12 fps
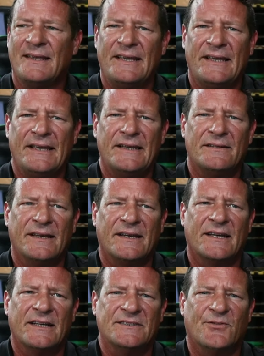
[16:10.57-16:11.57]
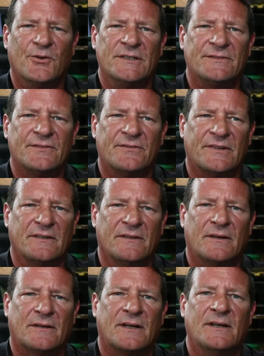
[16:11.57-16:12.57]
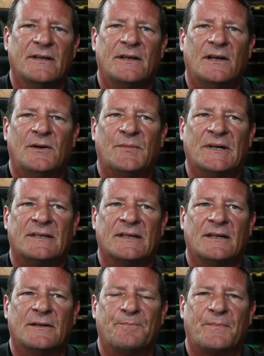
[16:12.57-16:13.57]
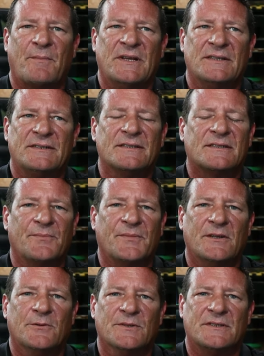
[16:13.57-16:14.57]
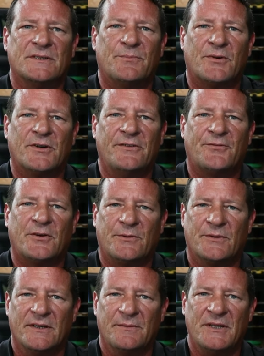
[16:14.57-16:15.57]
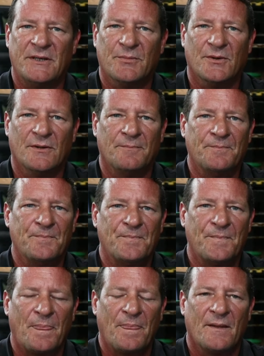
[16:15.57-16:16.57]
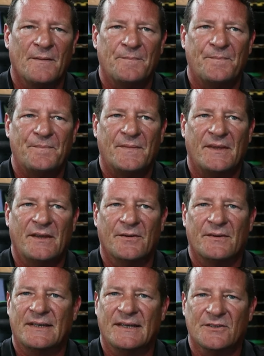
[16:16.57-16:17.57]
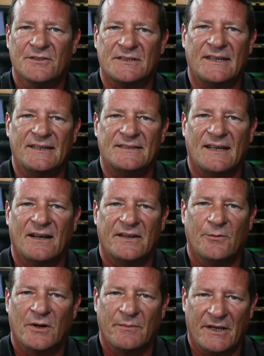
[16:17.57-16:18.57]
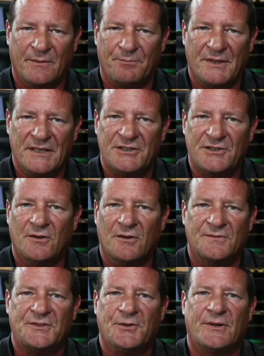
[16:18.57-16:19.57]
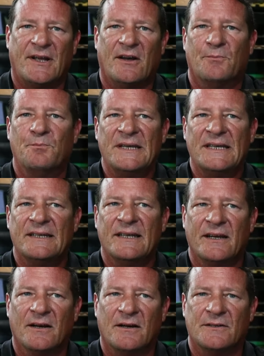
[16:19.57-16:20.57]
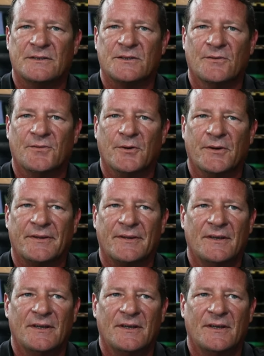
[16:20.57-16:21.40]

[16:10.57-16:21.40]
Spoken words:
Can't handle that guy's voice for very long. But I mean, this is something that we'll see pretty frequently. People, you know, getting those snakes out and they want to make a big show of showing how mean they are and so forth.